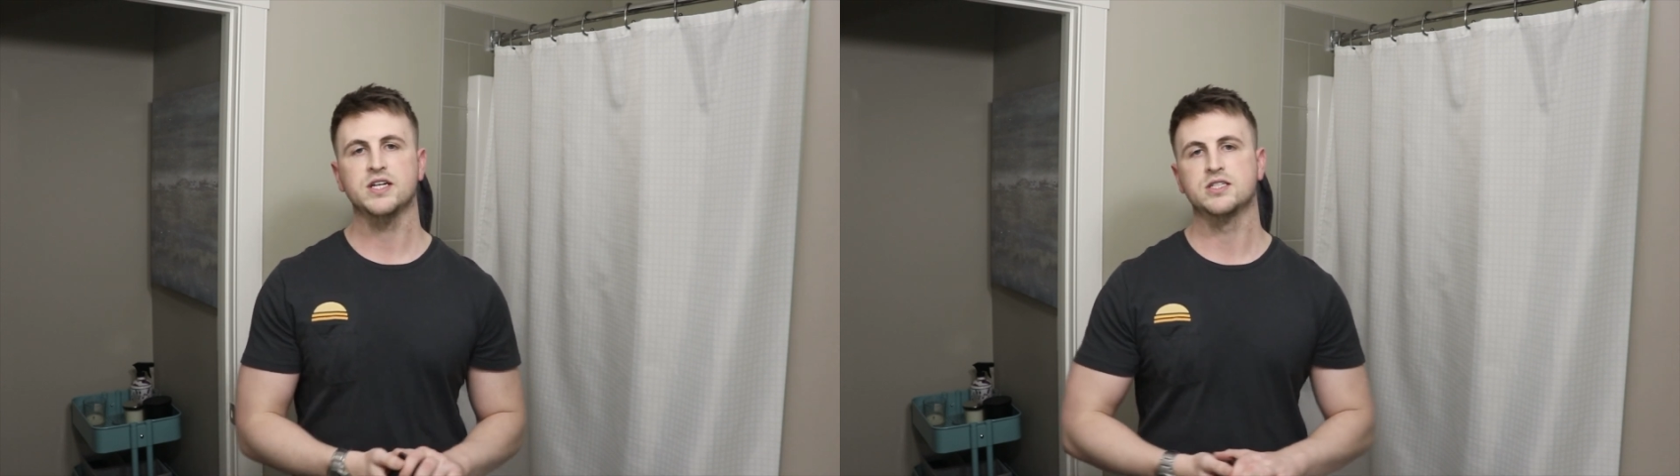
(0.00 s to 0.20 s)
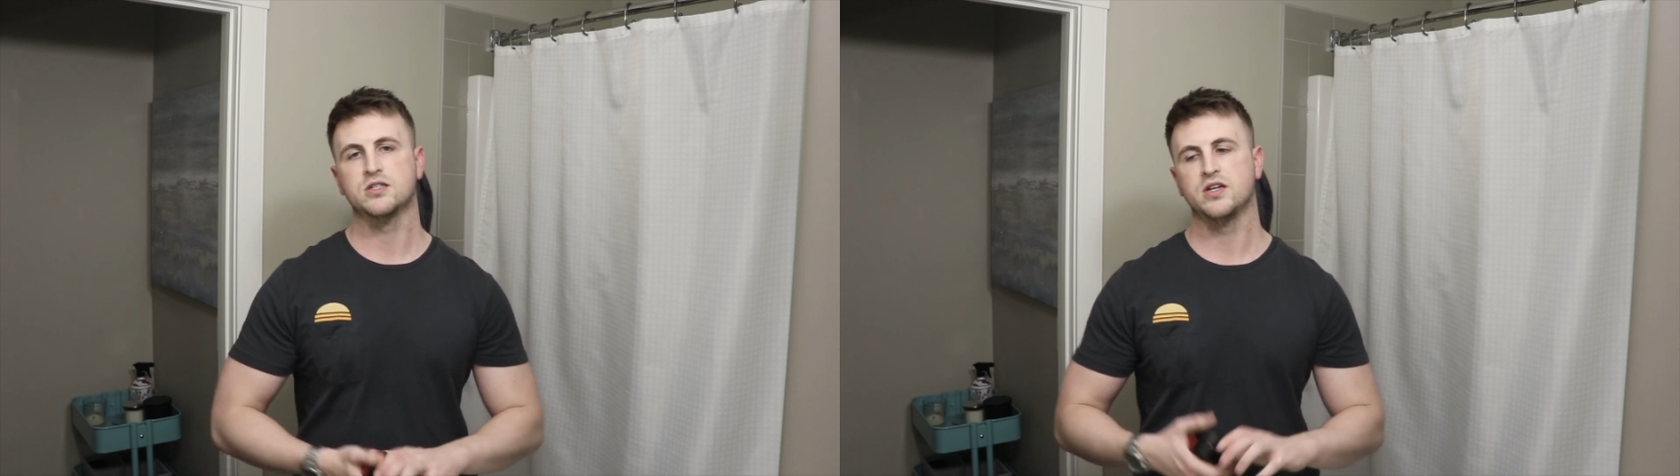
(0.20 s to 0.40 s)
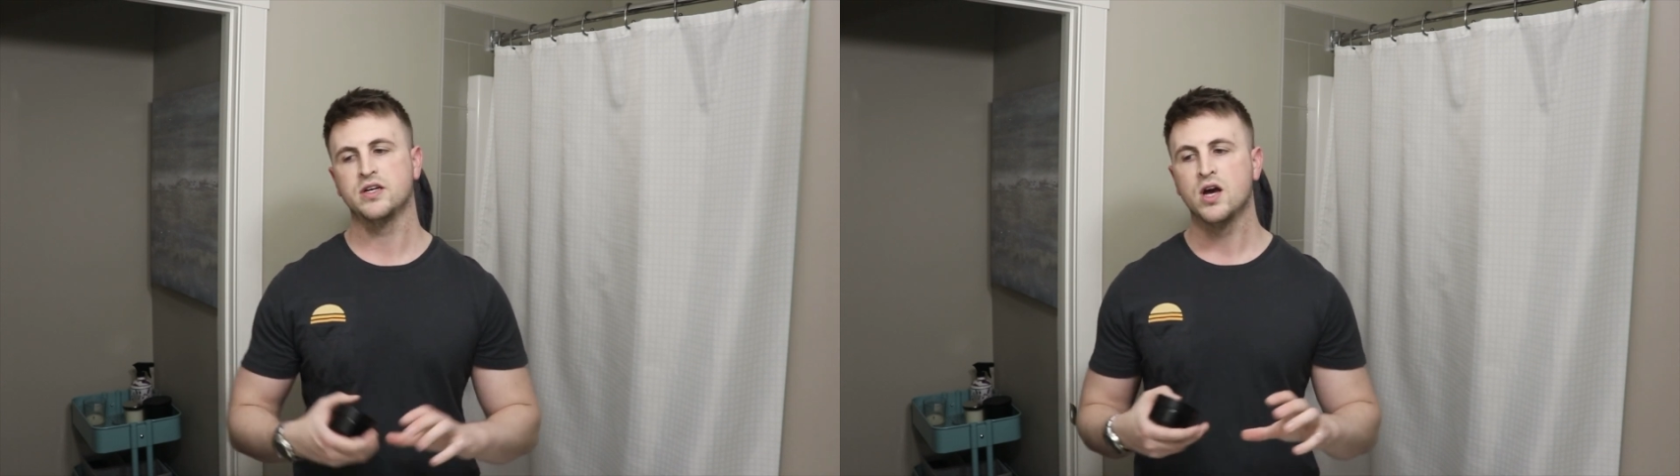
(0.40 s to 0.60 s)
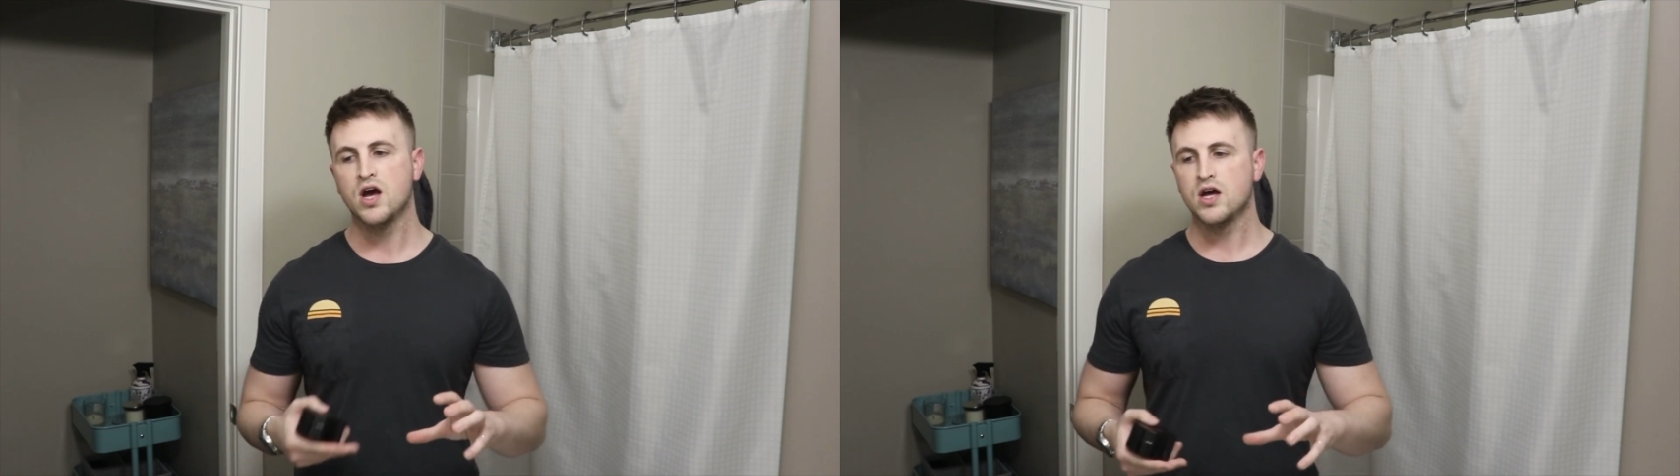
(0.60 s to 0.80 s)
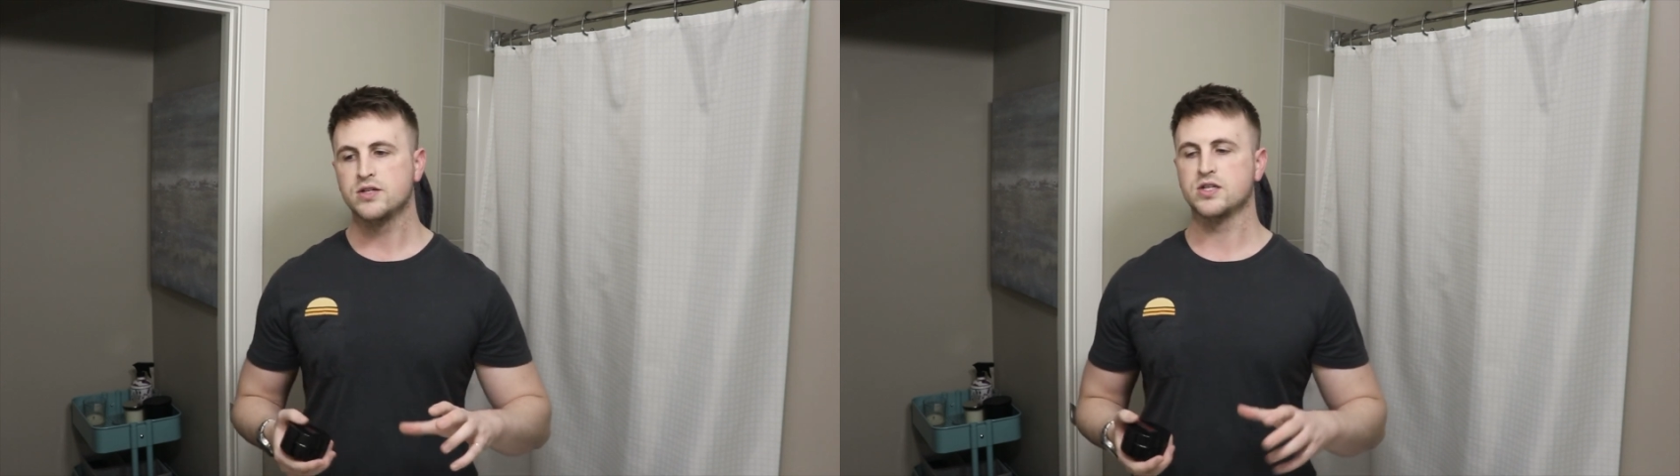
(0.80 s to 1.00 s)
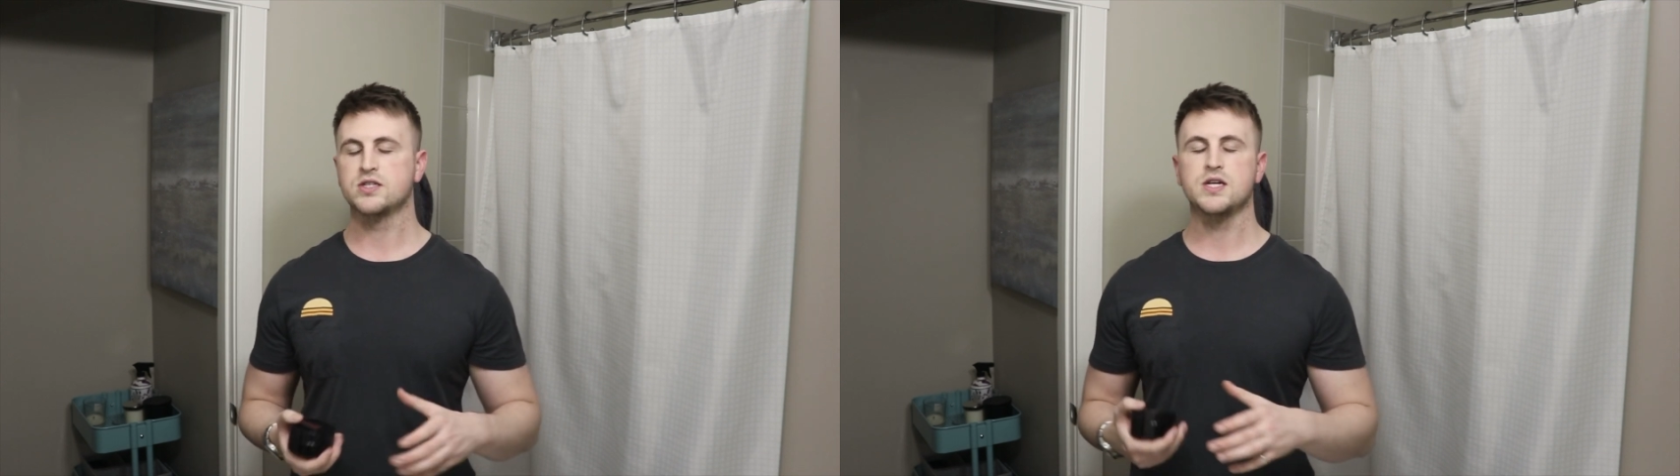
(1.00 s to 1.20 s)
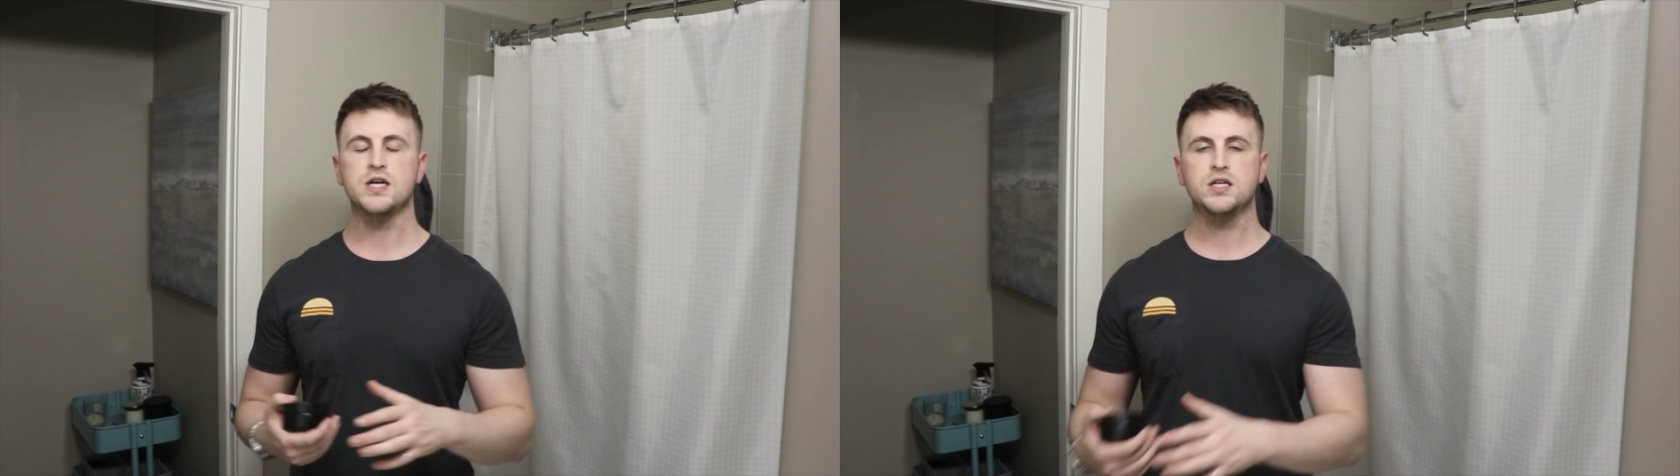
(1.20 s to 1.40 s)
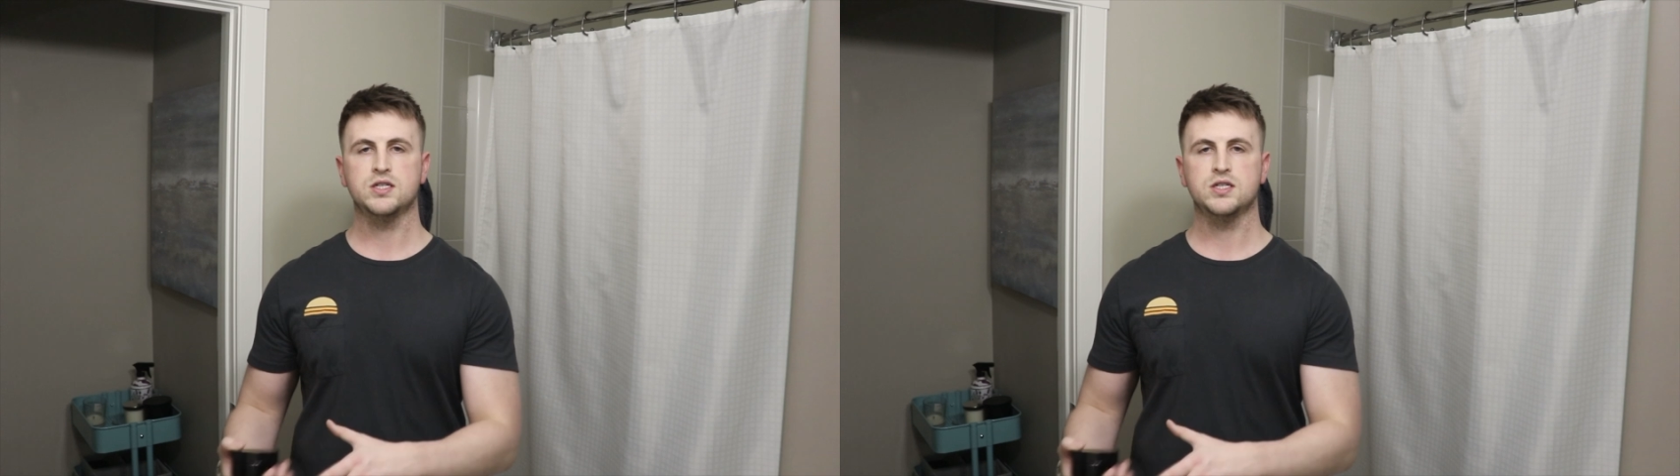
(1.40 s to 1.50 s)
It's a distinct